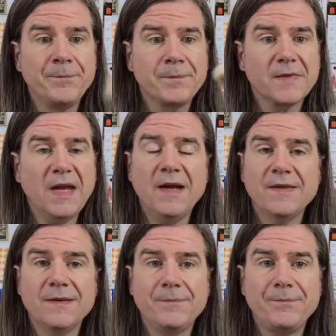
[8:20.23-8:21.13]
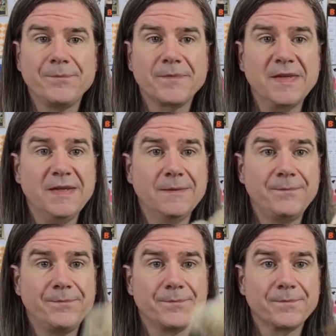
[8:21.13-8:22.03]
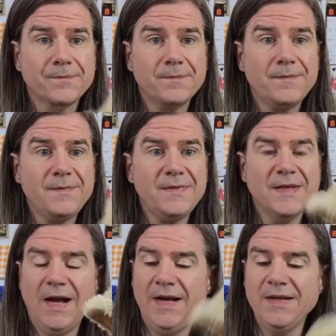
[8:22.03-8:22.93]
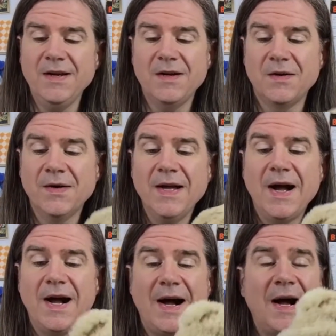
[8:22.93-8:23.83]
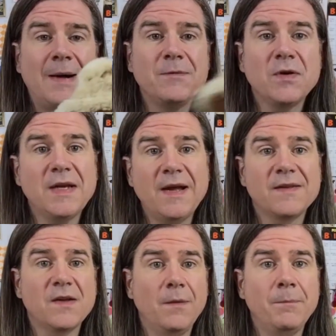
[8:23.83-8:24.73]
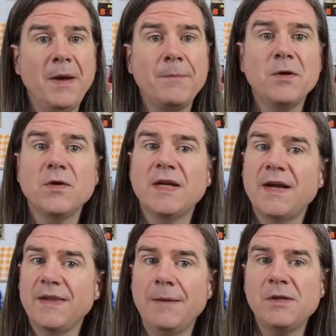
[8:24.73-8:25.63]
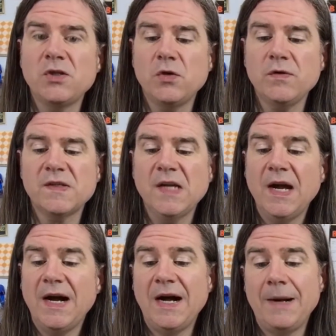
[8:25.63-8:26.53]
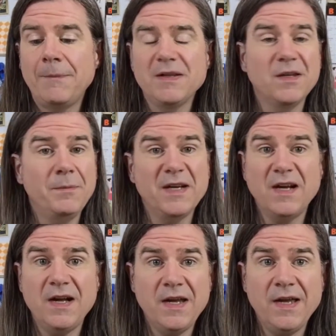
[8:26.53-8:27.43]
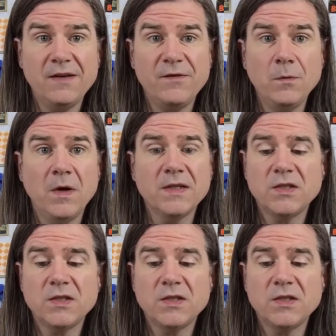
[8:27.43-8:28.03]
Wow, what'll they think of next? I know. You can add salt and pepper, you can add lemon juice, a little bit of cayenne if you want to.